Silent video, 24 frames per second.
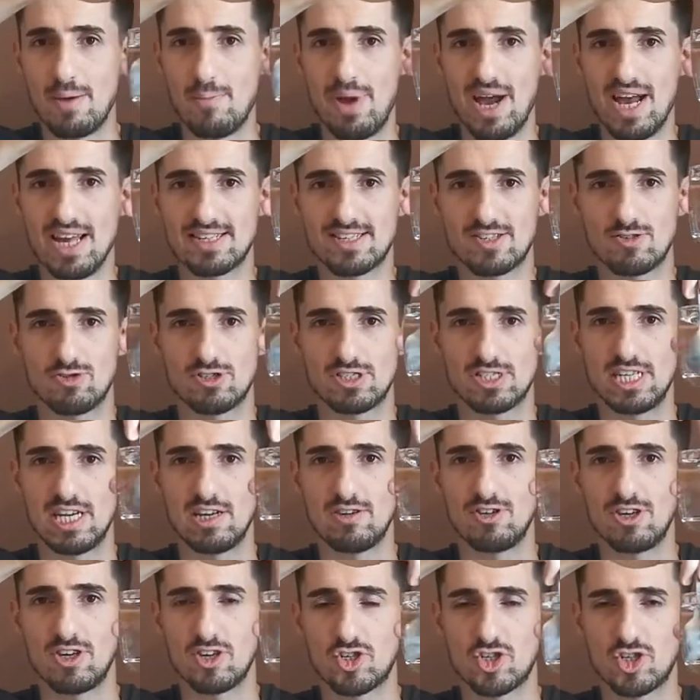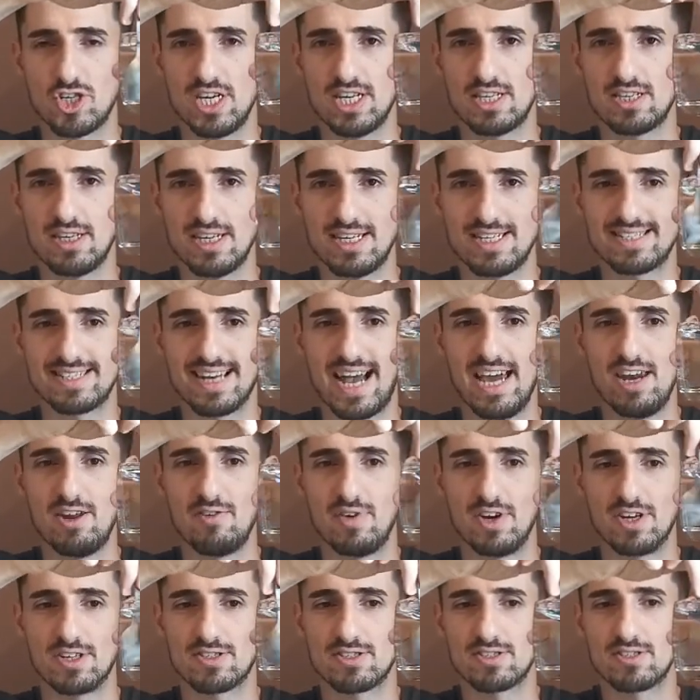their best to steal the shit inside
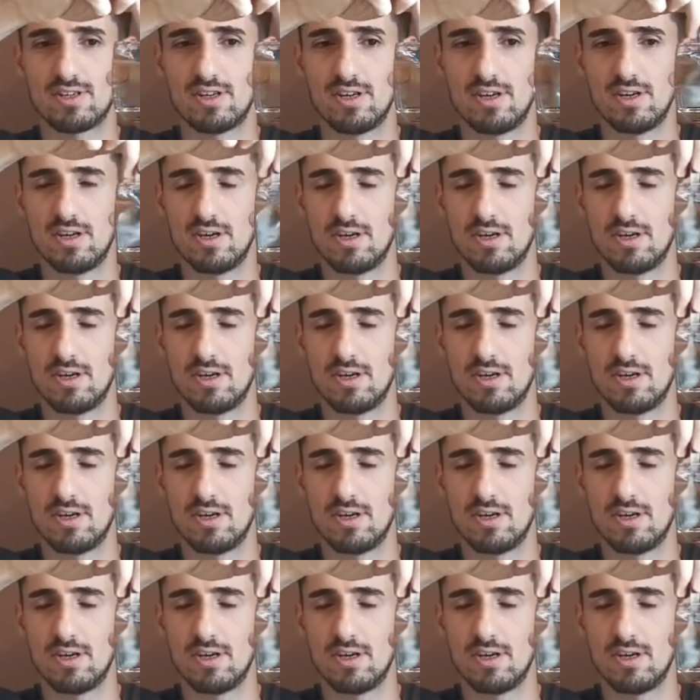of us,